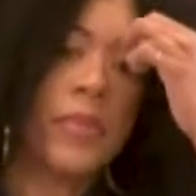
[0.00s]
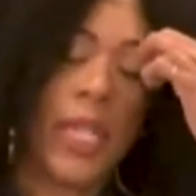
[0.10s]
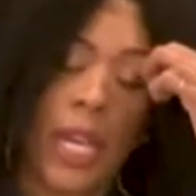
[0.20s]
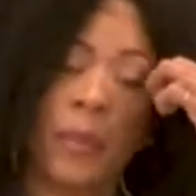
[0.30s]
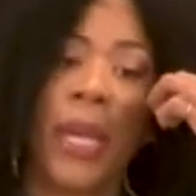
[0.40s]

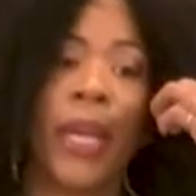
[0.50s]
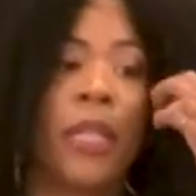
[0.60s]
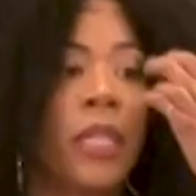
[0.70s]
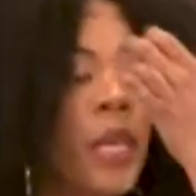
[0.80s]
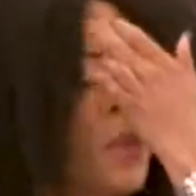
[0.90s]
Amen.
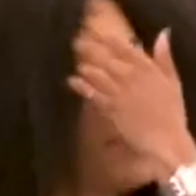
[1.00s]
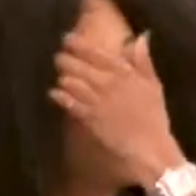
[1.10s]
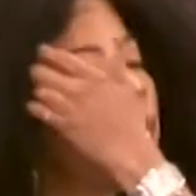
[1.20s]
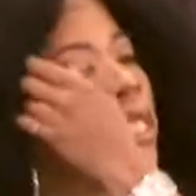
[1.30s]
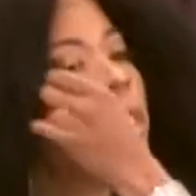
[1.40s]
Amen.
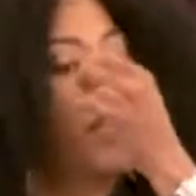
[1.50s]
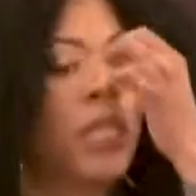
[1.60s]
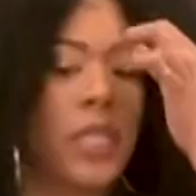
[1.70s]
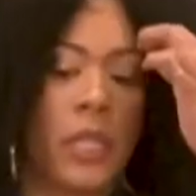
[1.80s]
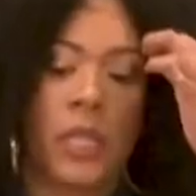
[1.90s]
Because
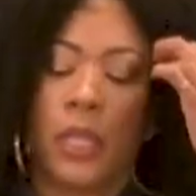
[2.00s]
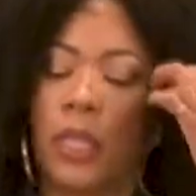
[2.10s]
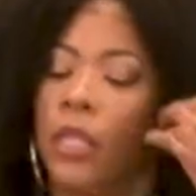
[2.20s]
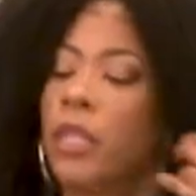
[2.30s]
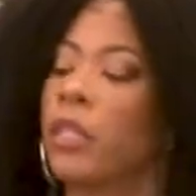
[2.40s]

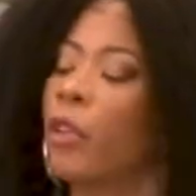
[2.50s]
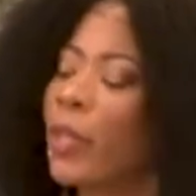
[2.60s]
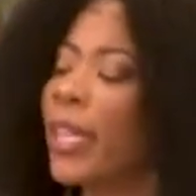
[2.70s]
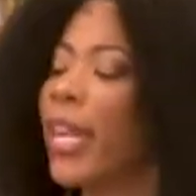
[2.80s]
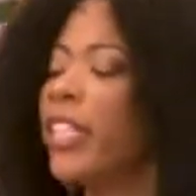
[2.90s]
the
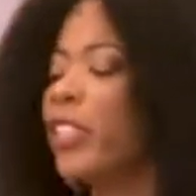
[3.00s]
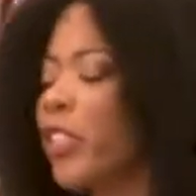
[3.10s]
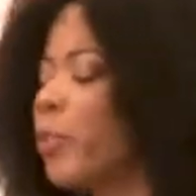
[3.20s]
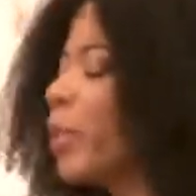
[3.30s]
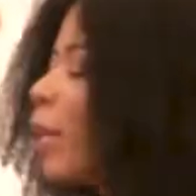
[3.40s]

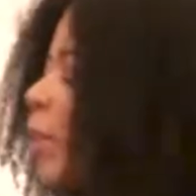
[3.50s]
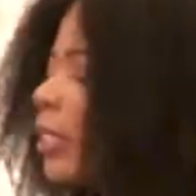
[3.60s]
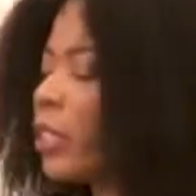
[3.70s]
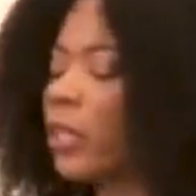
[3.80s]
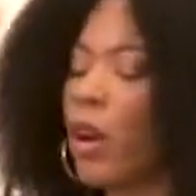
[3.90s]
relationships, and I'm not
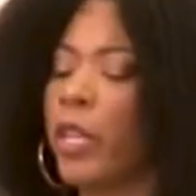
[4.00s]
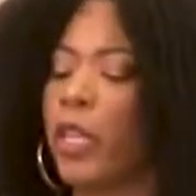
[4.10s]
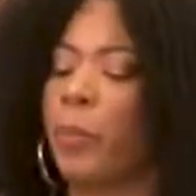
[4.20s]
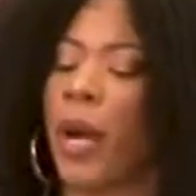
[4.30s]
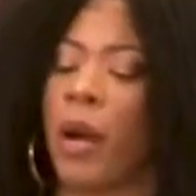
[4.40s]
just talking
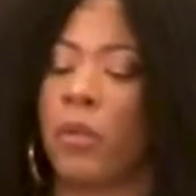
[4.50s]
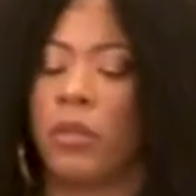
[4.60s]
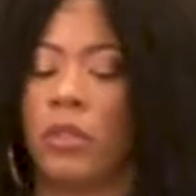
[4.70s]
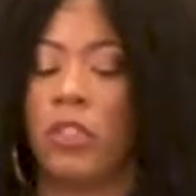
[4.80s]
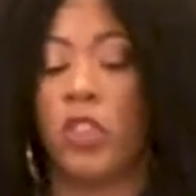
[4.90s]
about
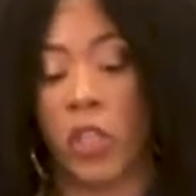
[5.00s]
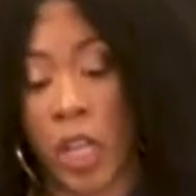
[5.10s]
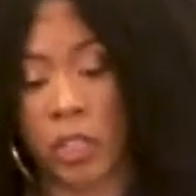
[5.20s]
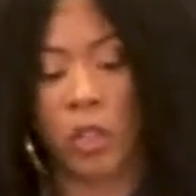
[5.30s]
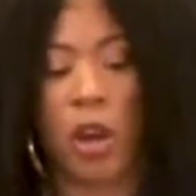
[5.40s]

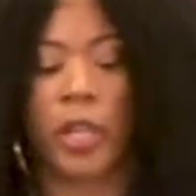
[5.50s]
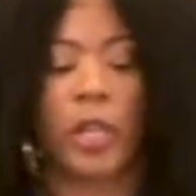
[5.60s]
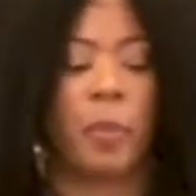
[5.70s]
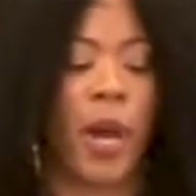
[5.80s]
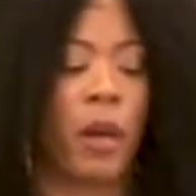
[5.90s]
just talking
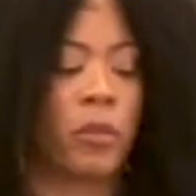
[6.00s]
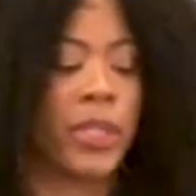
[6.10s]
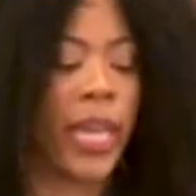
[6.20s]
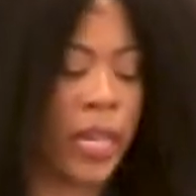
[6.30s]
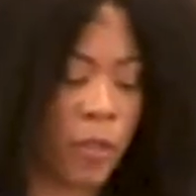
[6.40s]
about
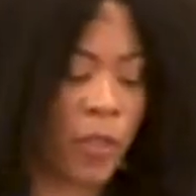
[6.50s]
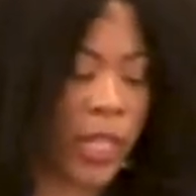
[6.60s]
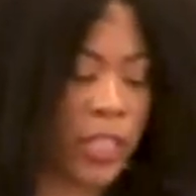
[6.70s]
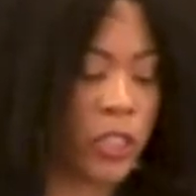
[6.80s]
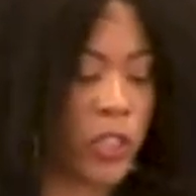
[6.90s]
dating
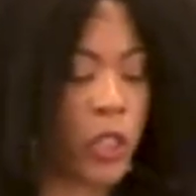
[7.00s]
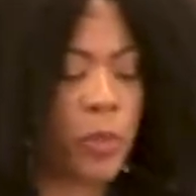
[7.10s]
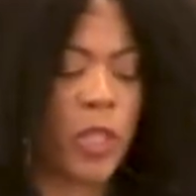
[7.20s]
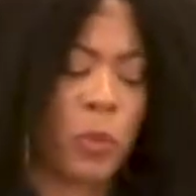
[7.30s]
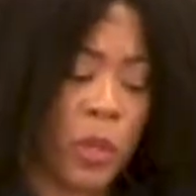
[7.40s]
relationships.
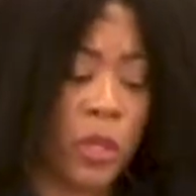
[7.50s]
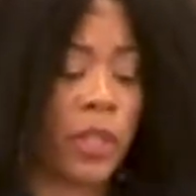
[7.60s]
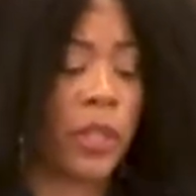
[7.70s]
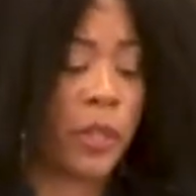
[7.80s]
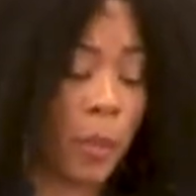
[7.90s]
That's one of the,
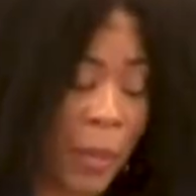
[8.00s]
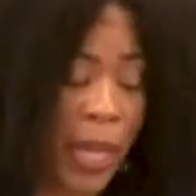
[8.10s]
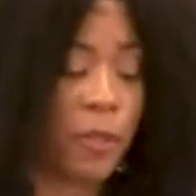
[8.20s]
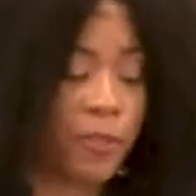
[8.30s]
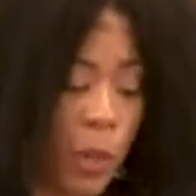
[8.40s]
the
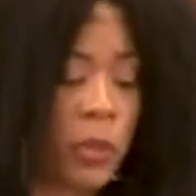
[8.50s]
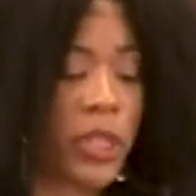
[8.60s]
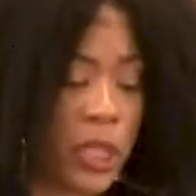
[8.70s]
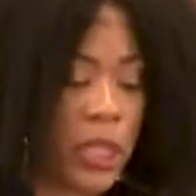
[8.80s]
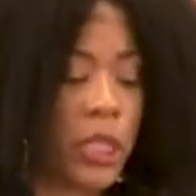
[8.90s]
main
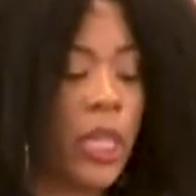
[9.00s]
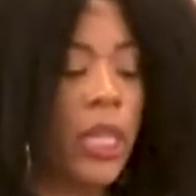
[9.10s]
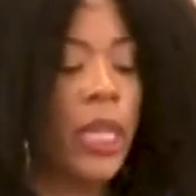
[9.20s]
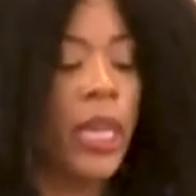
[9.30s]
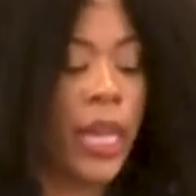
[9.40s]
focuses
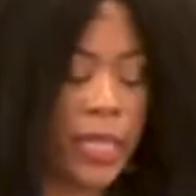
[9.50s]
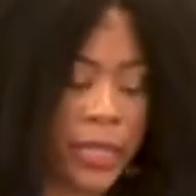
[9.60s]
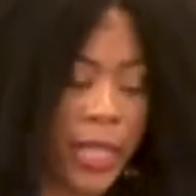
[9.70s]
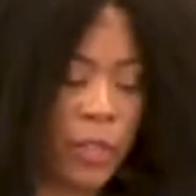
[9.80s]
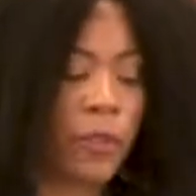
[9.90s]
is
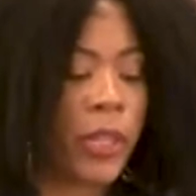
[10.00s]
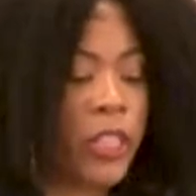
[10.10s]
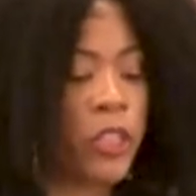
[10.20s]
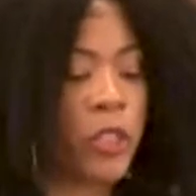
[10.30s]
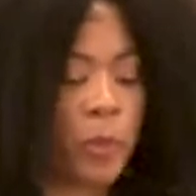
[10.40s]
dating
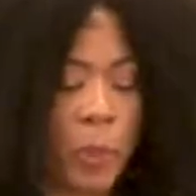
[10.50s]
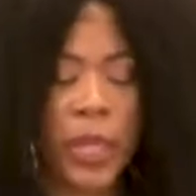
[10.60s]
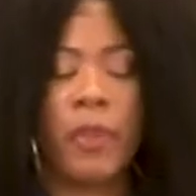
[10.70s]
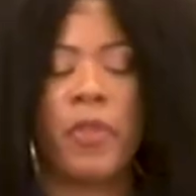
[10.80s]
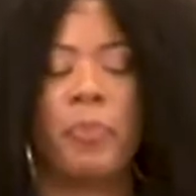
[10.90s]
relationships, but
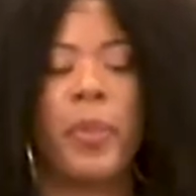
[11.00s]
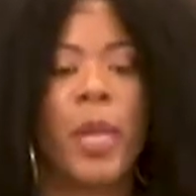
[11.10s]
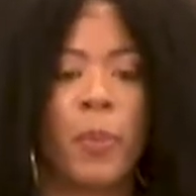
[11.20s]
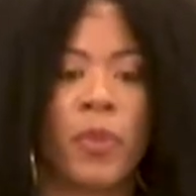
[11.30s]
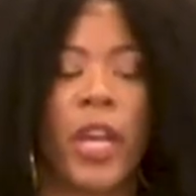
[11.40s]
even
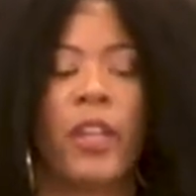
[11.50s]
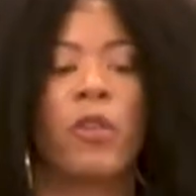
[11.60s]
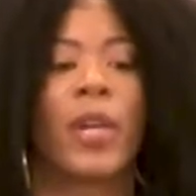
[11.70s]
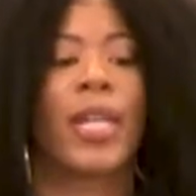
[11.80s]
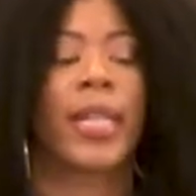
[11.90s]
people that
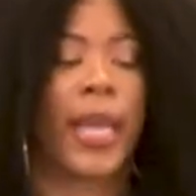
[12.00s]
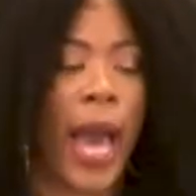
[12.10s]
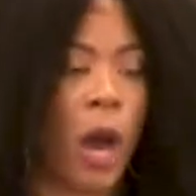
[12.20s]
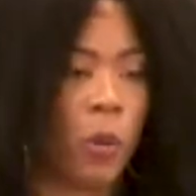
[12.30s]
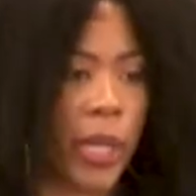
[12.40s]
you're
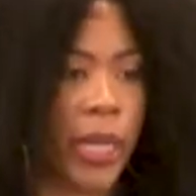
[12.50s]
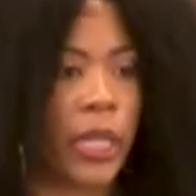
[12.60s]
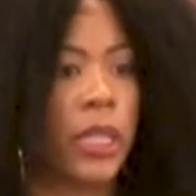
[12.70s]
allowing